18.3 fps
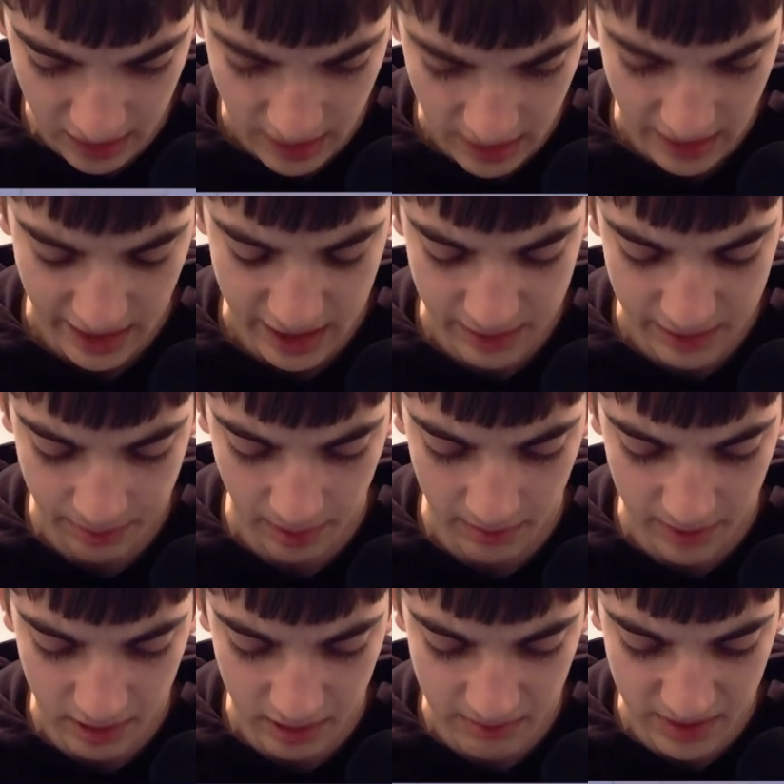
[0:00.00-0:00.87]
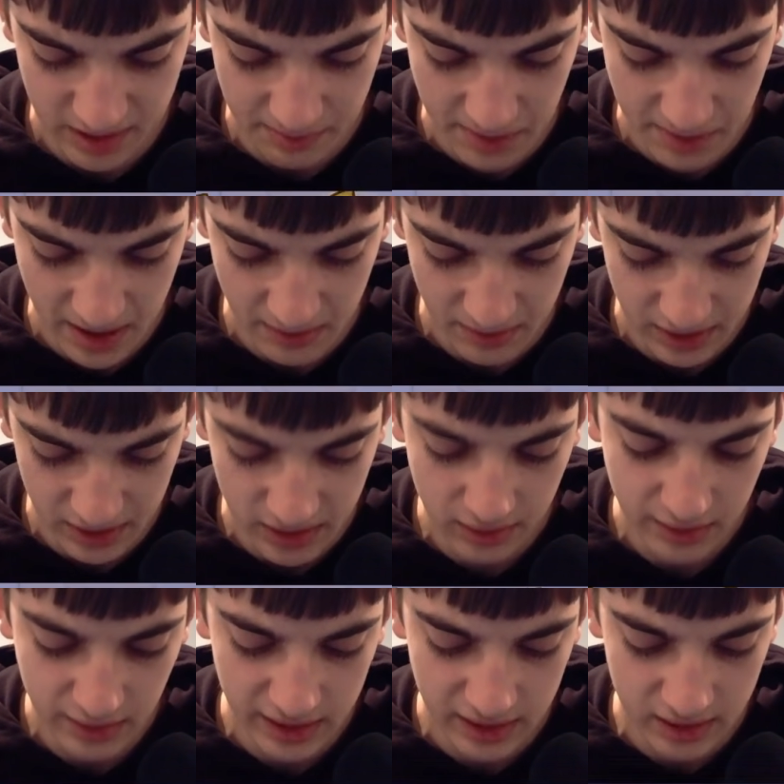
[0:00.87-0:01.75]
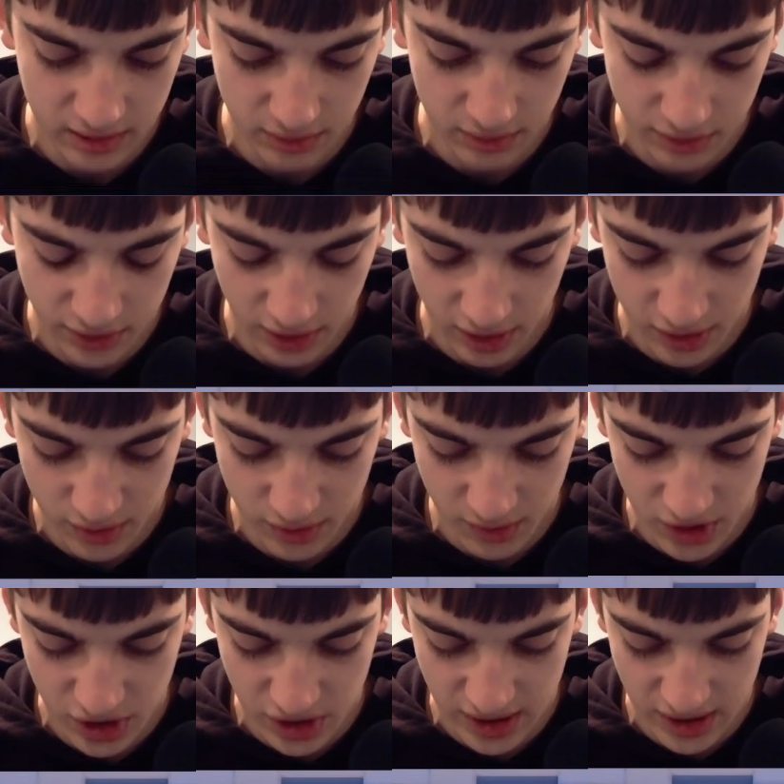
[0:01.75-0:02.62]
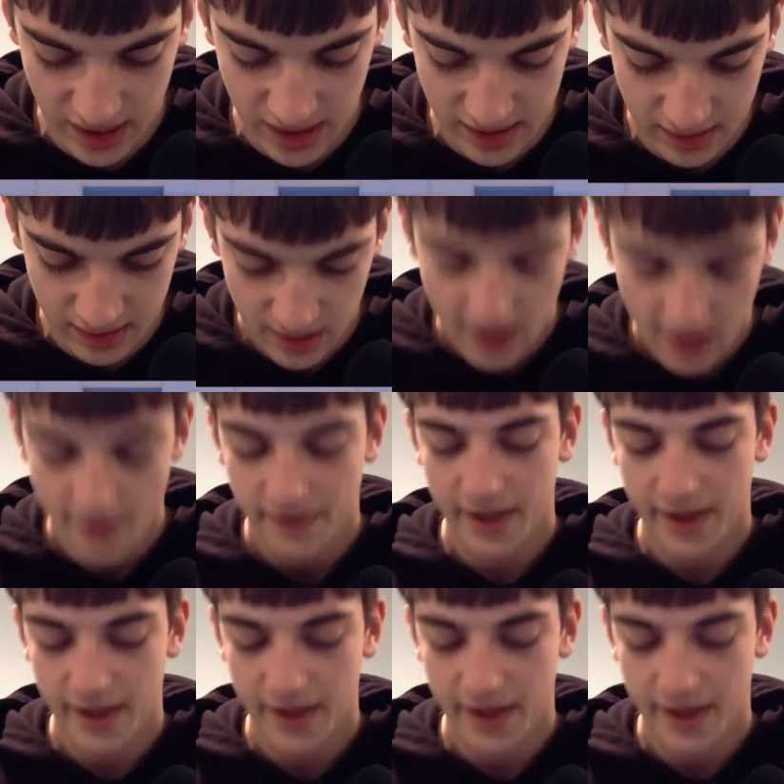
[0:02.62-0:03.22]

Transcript: That's probably our best bet, and we do get it 2 stars, which is nice.